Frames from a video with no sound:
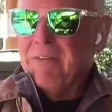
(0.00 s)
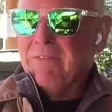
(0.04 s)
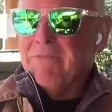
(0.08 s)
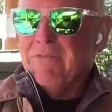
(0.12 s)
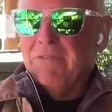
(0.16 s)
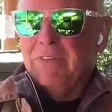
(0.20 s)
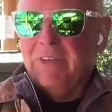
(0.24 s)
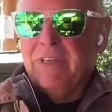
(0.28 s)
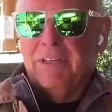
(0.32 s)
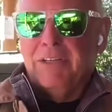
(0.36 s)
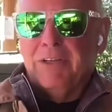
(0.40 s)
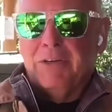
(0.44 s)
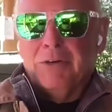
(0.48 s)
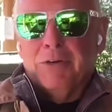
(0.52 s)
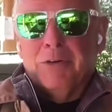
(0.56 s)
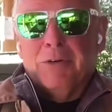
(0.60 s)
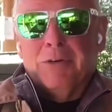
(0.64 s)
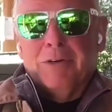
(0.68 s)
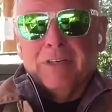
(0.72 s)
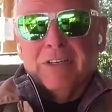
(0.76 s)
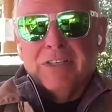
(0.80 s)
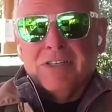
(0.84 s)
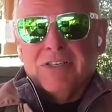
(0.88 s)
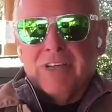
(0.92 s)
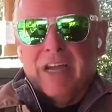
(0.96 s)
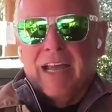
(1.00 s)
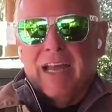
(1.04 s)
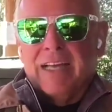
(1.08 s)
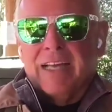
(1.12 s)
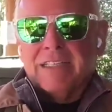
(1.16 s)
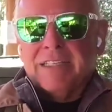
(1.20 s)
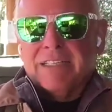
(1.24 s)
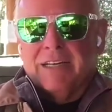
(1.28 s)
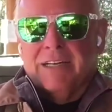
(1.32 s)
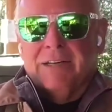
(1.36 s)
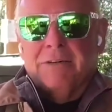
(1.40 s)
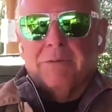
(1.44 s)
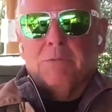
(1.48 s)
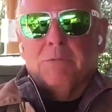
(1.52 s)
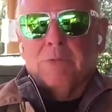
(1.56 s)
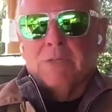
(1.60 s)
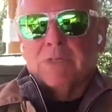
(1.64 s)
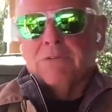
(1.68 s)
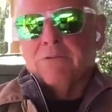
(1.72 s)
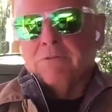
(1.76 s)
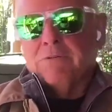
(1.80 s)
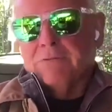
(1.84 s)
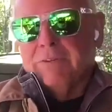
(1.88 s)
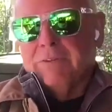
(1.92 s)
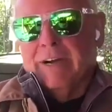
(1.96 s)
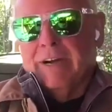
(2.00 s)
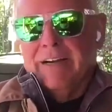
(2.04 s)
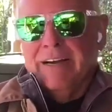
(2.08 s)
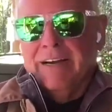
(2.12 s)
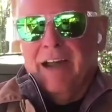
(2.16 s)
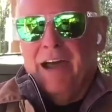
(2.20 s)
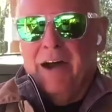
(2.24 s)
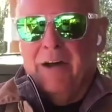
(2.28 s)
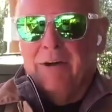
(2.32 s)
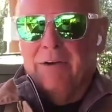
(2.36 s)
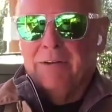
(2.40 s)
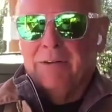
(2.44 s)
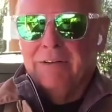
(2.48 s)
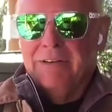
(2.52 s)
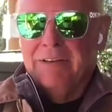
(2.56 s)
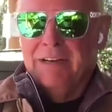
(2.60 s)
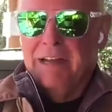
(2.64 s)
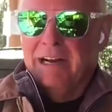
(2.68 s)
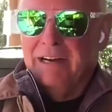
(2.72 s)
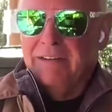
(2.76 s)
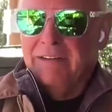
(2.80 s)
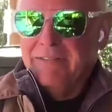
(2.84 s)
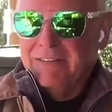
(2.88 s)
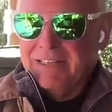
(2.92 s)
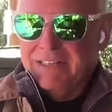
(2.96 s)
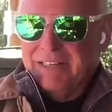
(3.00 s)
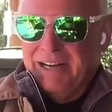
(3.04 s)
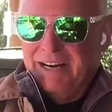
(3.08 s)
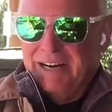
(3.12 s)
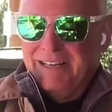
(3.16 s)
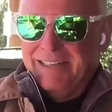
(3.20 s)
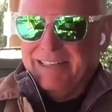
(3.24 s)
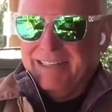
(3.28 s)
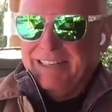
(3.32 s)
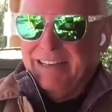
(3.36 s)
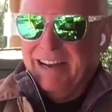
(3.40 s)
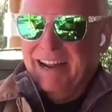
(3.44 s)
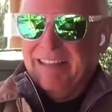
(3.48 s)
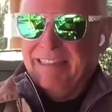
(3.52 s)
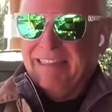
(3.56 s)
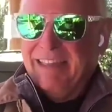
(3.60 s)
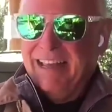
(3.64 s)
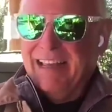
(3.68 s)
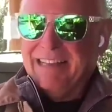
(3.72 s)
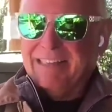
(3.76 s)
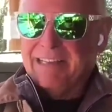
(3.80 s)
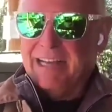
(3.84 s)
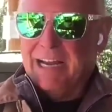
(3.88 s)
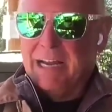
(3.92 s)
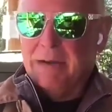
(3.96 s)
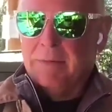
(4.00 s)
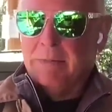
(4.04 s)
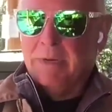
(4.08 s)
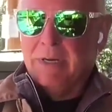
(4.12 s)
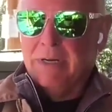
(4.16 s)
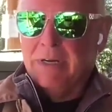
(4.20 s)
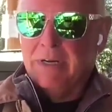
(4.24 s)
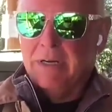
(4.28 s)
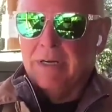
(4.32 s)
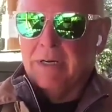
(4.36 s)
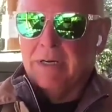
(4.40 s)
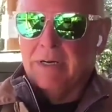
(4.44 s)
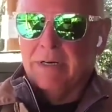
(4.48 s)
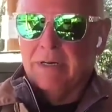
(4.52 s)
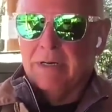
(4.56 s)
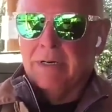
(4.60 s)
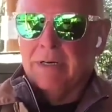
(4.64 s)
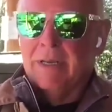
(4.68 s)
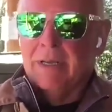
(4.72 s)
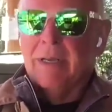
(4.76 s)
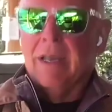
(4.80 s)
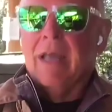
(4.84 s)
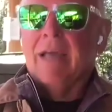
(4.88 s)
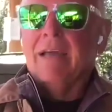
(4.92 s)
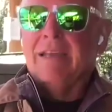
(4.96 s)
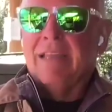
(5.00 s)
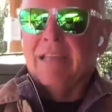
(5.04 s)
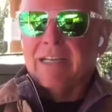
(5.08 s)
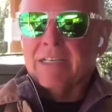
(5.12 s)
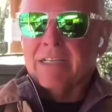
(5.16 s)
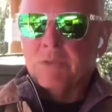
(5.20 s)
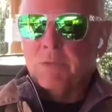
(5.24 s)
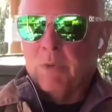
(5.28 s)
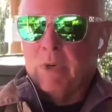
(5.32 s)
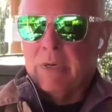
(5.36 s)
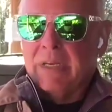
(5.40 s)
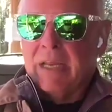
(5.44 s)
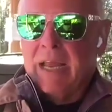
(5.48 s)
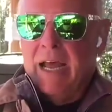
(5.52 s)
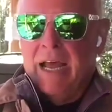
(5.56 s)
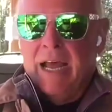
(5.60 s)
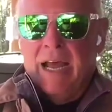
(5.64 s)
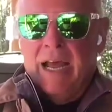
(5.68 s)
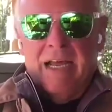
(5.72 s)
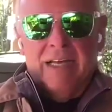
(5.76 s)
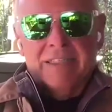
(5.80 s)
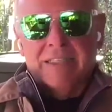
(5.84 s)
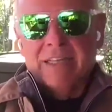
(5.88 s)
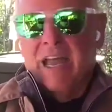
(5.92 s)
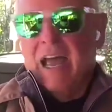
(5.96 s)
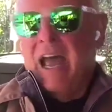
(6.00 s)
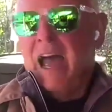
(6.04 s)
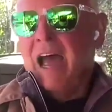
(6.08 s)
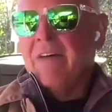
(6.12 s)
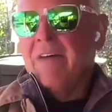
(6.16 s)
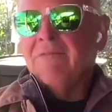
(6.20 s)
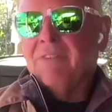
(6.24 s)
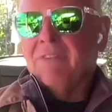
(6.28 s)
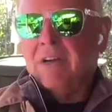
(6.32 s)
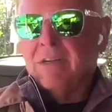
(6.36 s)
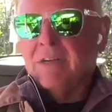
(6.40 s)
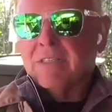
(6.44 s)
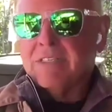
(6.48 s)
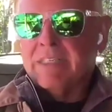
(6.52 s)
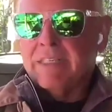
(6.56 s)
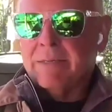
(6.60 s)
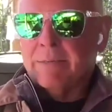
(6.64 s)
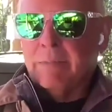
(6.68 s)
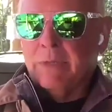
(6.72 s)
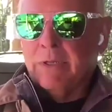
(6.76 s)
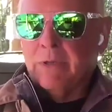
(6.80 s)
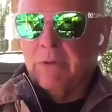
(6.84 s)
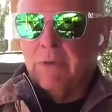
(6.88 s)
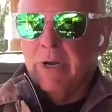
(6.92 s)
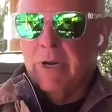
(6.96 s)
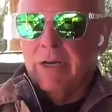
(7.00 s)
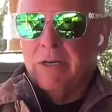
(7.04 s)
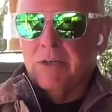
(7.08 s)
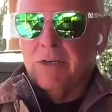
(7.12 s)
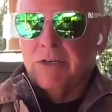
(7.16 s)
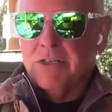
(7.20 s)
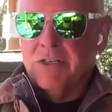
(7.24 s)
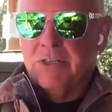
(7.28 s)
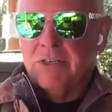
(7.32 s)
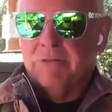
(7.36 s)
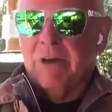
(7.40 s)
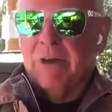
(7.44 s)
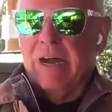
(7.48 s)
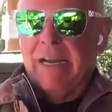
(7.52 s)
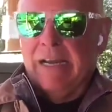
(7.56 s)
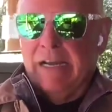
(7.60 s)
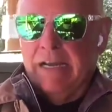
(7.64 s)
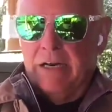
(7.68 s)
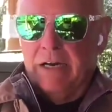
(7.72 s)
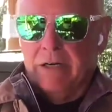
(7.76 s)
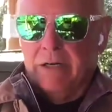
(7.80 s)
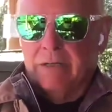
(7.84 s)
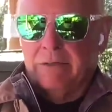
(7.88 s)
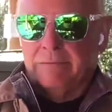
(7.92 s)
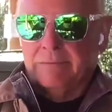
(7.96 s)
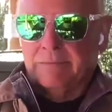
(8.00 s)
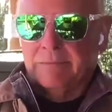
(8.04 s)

feeling going to Shasta, which right now none of us are. It's not that time of year. Guess what, guys? I found similar energy right here.